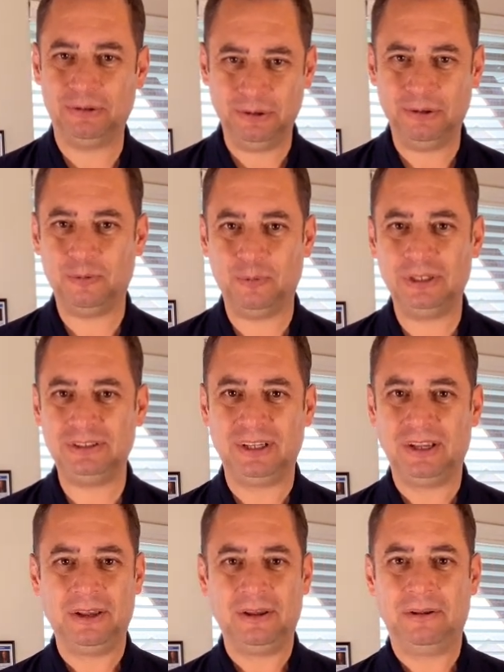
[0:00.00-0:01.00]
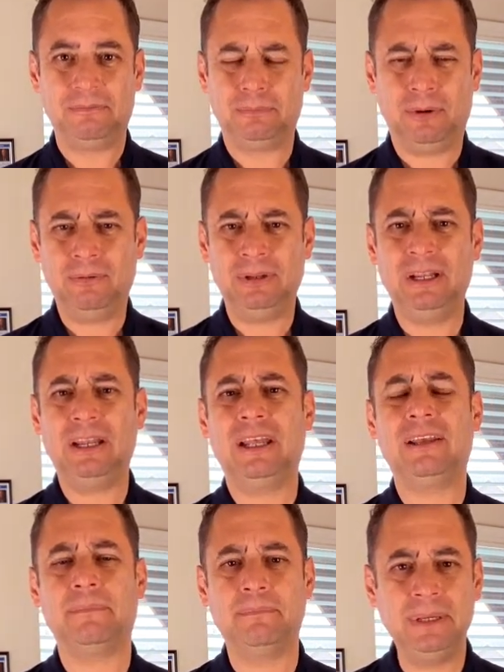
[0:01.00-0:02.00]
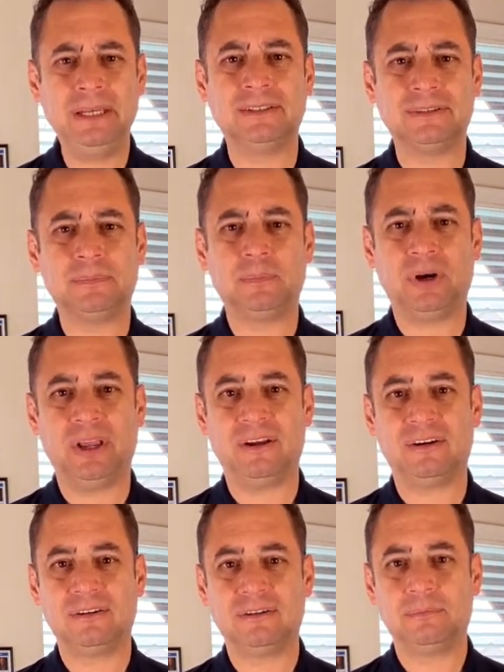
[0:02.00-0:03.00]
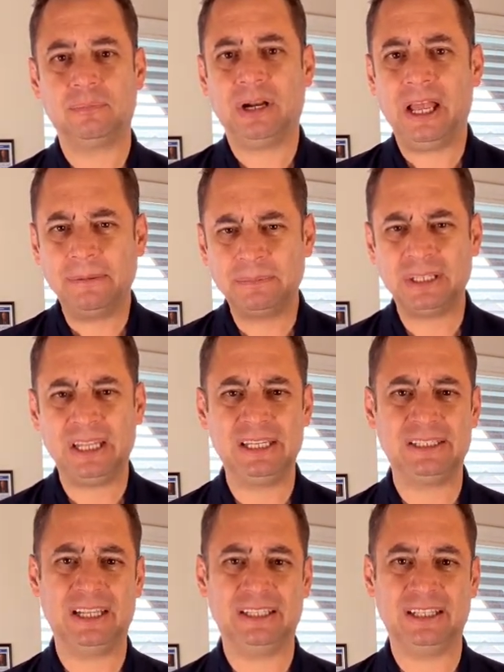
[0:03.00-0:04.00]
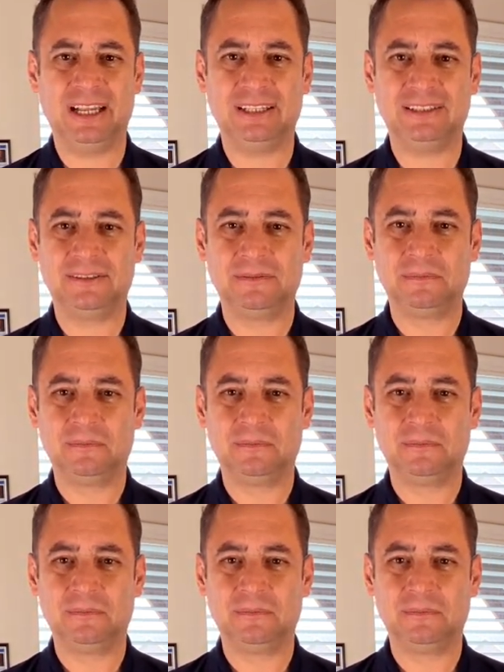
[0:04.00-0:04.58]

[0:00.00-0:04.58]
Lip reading: No, it was probably like a minute prayer, perhaps less than that.